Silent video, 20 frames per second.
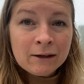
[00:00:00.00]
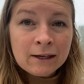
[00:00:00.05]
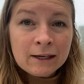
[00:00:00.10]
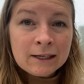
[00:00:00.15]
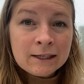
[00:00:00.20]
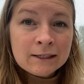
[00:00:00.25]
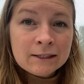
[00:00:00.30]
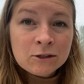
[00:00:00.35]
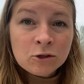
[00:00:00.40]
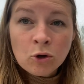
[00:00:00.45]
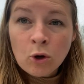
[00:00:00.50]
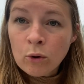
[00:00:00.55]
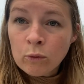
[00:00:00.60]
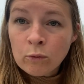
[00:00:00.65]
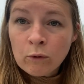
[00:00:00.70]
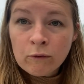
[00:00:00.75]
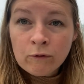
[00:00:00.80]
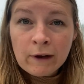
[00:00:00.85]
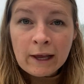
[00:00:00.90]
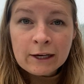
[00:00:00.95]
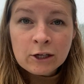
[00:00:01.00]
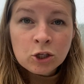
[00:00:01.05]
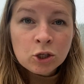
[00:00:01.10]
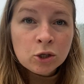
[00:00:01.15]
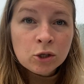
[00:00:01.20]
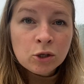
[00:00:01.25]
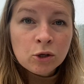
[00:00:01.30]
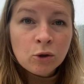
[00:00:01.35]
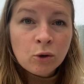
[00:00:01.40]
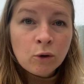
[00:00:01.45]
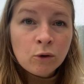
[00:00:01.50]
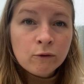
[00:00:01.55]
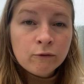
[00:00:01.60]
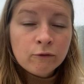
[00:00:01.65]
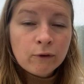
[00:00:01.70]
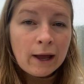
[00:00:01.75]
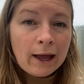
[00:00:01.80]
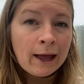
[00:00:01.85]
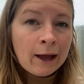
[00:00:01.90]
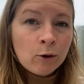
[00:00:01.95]
It's not a reflection of
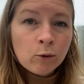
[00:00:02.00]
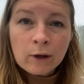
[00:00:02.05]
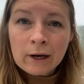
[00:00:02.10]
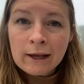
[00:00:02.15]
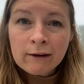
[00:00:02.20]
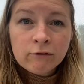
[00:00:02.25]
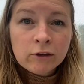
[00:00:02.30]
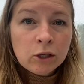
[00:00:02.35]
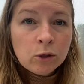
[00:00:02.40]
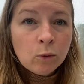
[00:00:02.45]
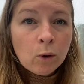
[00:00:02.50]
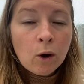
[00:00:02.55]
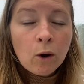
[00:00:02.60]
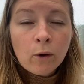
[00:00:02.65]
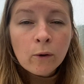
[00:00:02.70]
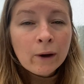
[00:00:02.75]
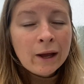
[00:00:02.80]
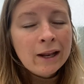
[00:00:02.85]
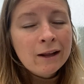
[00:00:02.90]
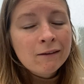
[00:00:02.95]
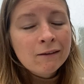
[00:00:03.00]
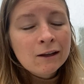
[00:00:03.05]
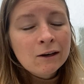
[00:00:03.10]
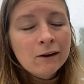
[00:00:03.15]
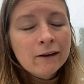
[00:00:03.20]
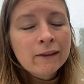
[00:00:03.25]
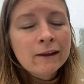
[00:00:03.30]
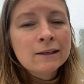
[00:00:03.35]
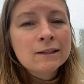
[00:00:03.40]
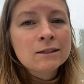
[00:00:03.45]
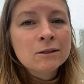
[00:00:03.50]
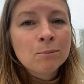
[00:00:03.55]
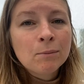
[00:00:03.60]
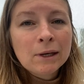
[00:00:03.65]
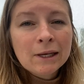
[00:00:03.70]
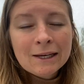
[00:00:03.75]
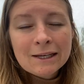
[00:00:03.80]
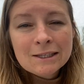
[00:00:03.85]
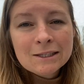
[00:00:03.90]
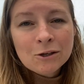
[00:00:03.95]
how clever you are or anything like this, so
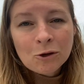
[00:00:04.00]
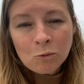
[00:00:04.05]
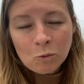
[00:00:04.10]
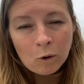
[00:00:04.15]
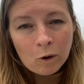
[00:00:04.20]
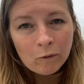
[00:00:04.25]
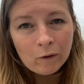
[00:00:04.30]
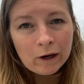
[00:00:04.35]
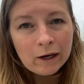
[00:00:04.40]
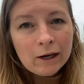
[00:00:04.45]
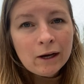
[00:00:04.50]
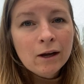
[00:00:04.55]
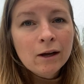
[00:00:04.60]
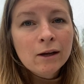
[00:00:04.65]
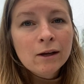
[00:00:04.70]
please don't worry.